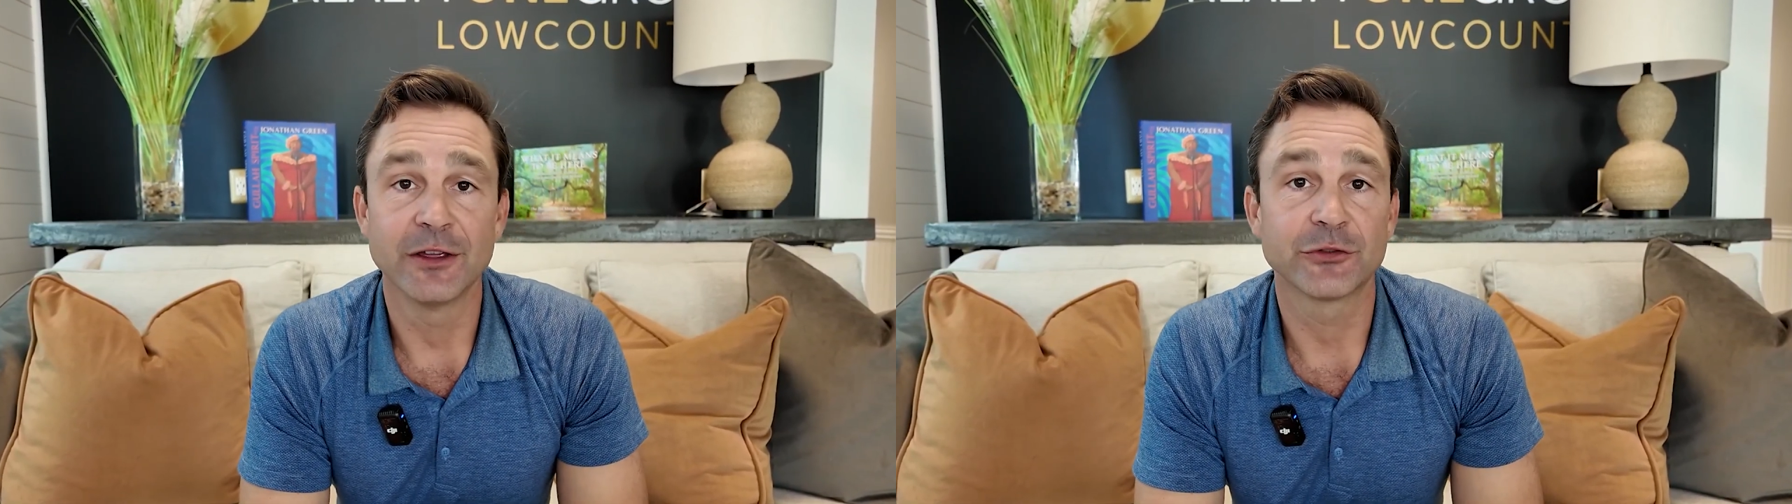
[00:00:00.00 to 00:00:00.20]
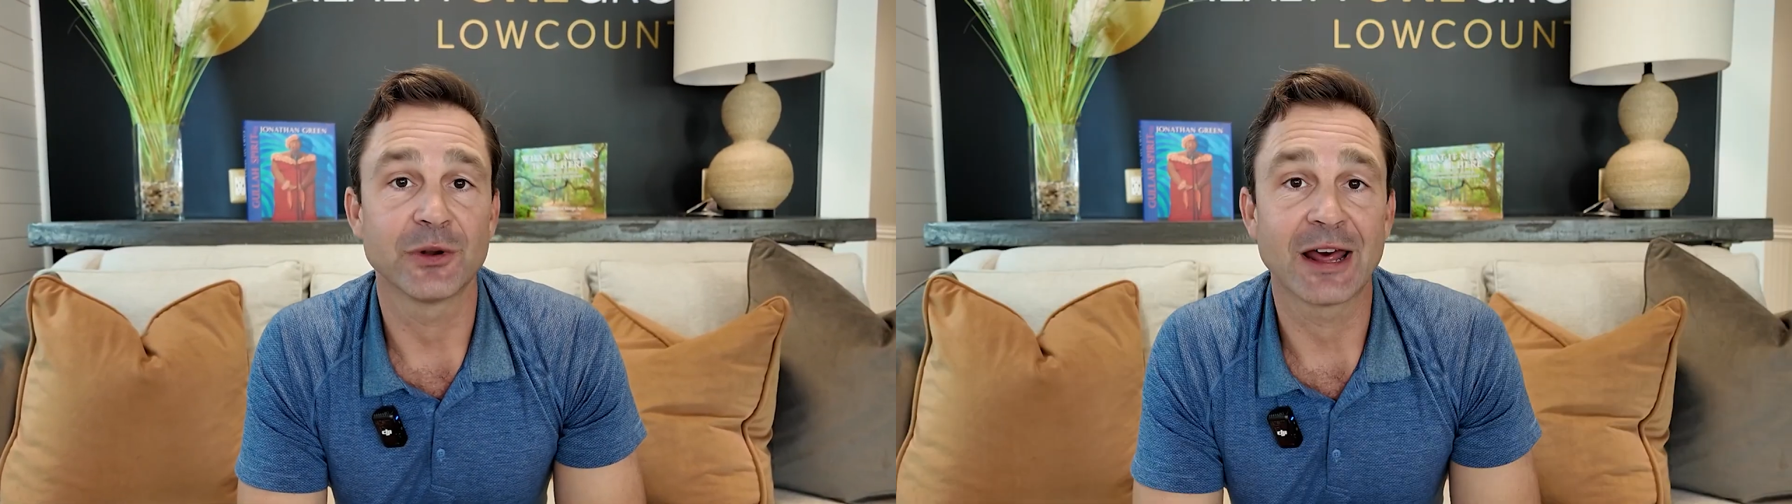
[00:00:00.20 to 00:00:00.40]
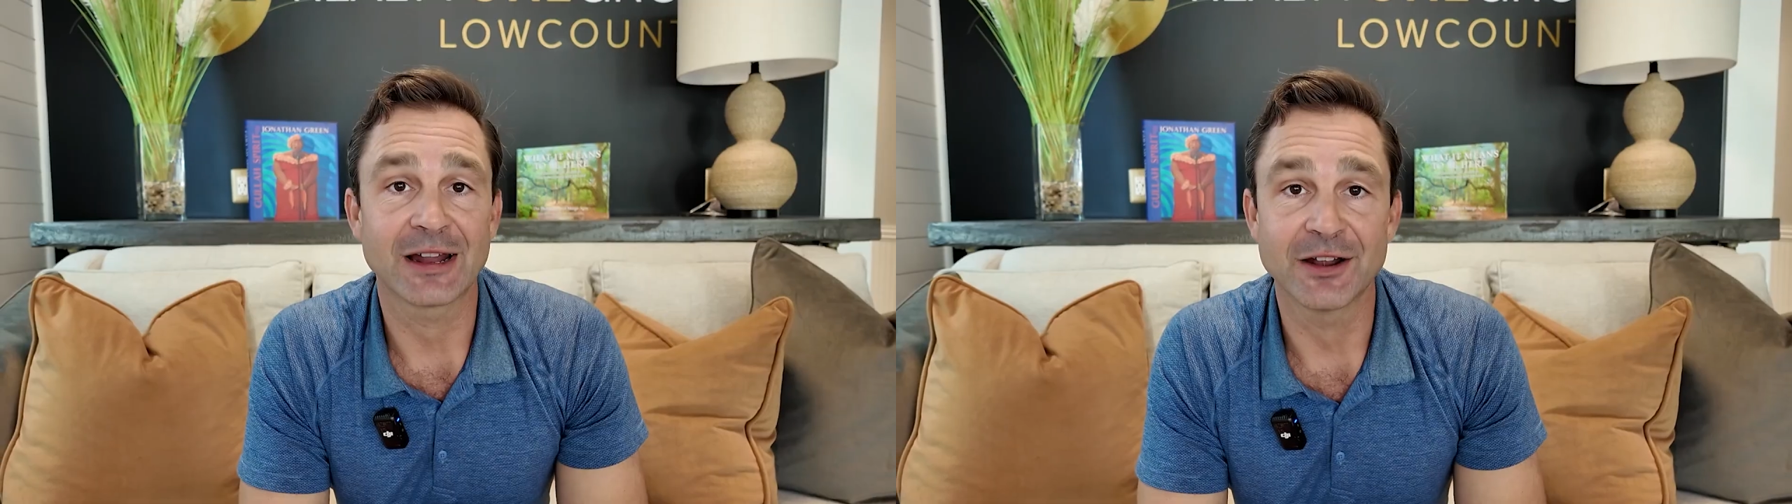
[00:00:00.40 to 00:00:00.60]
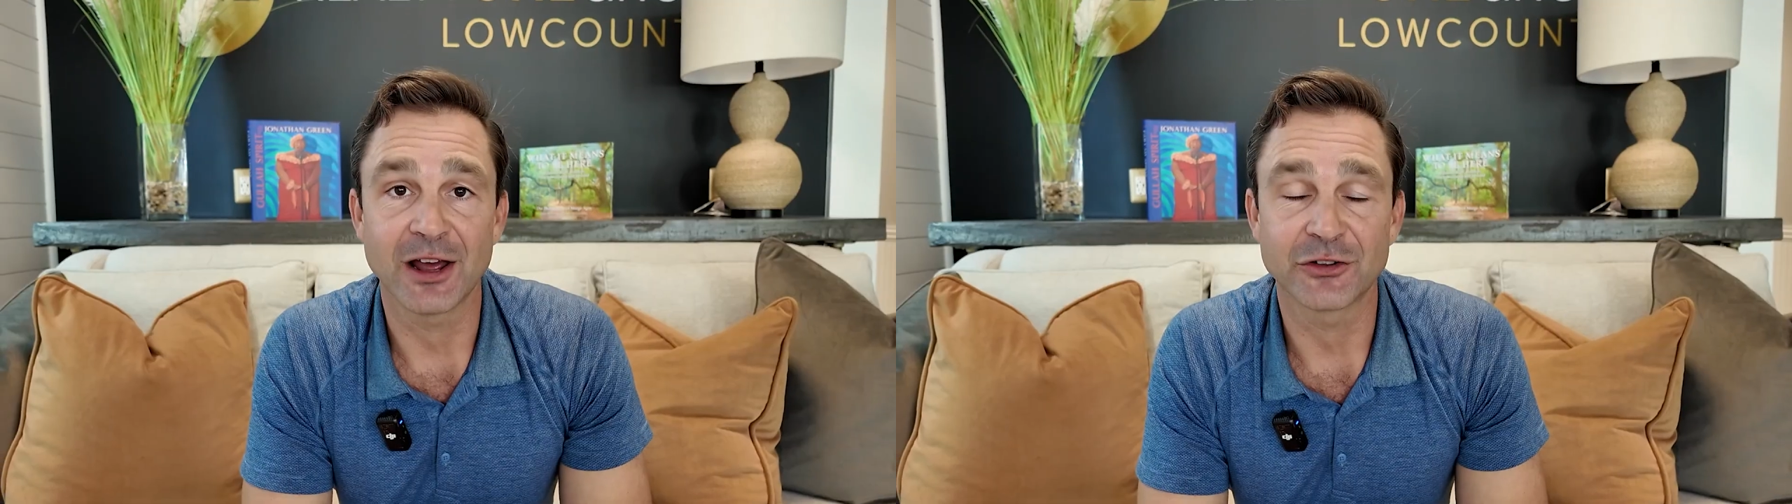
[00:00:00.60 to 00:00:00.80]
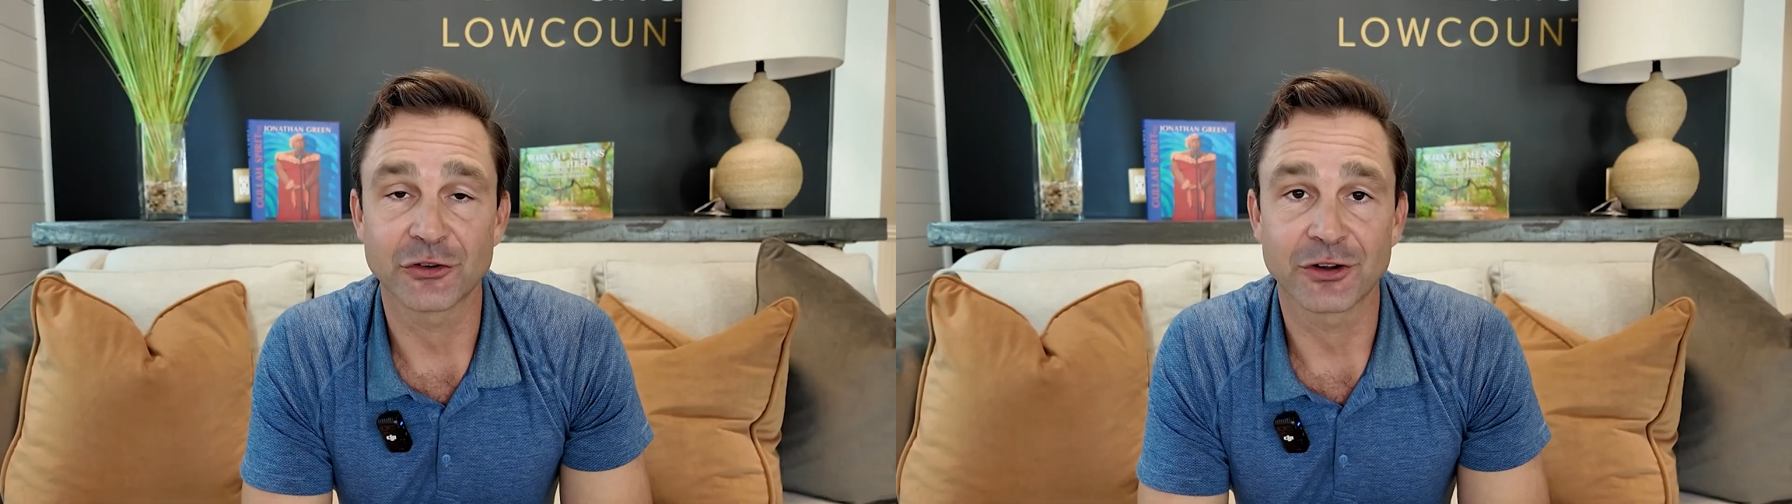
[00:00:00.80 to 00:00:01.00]
This one had a
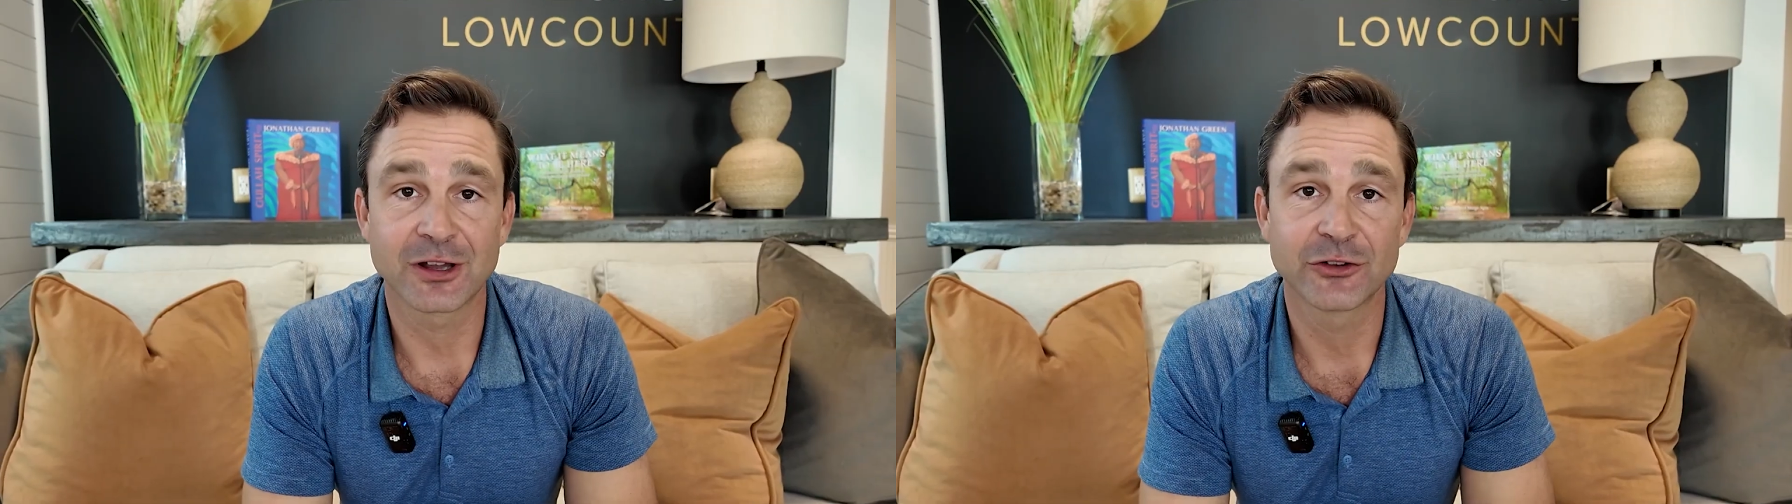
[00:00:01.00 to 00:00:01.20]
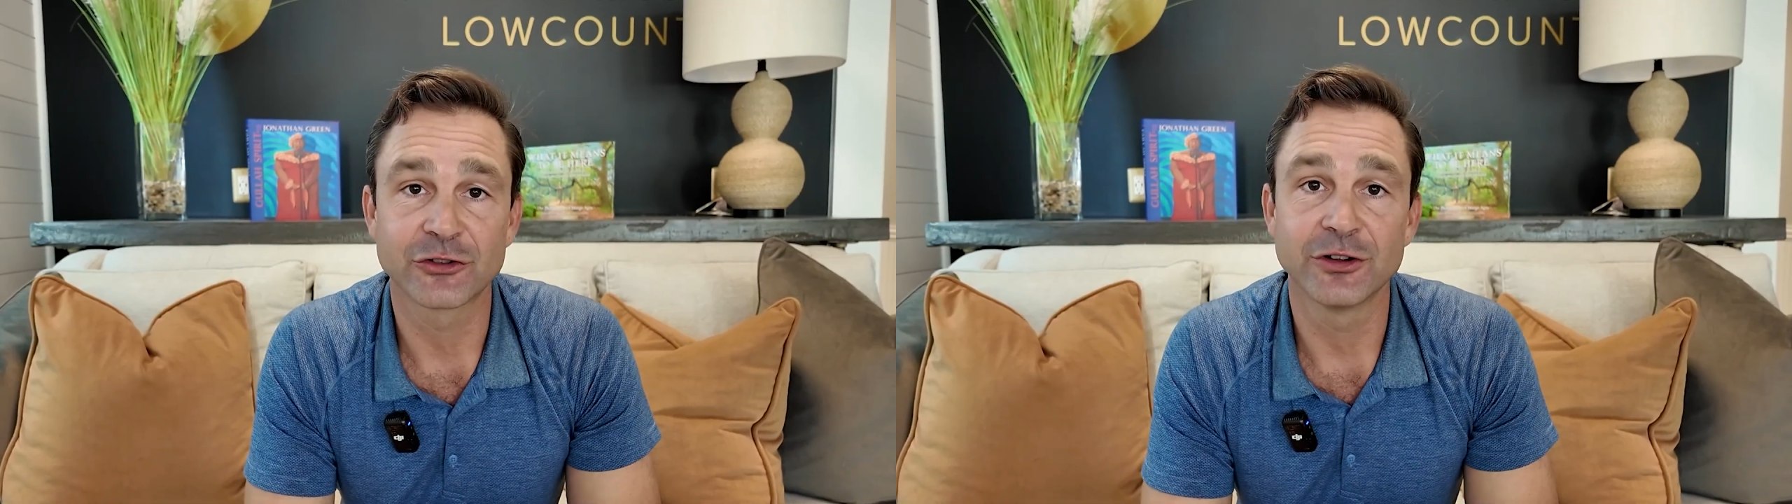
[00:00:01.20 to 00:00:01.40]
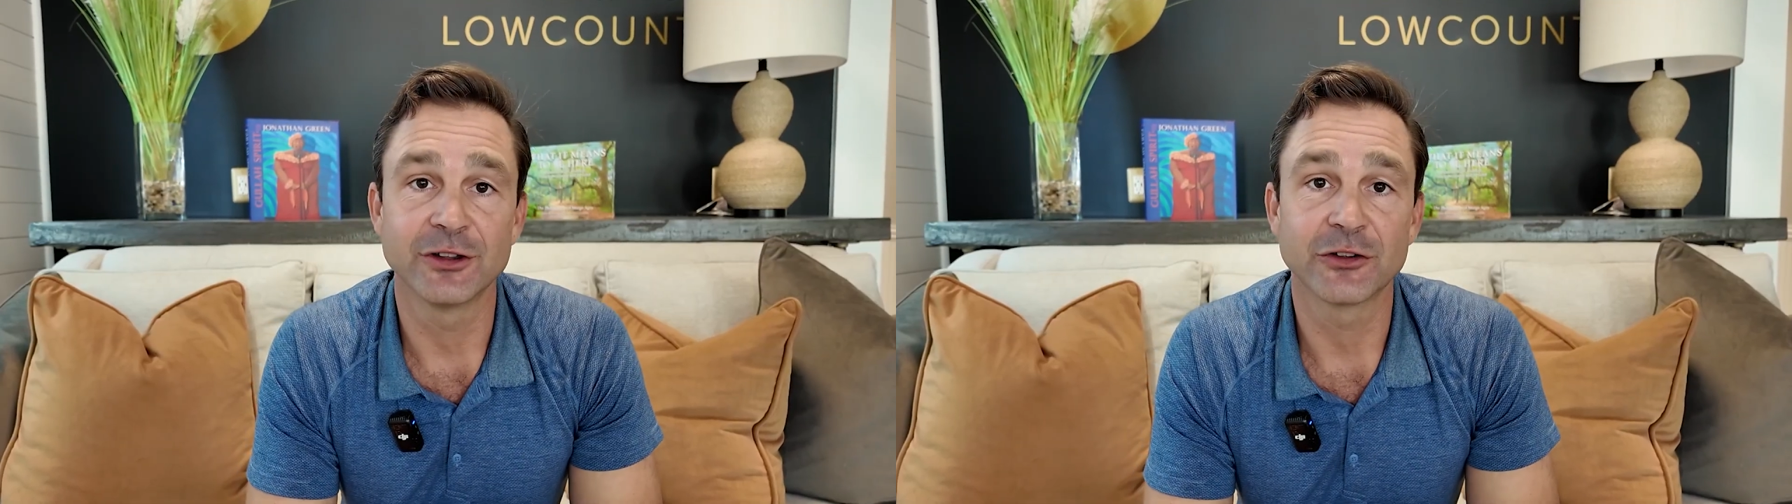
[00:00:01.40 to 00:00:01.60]
nicer kitchen.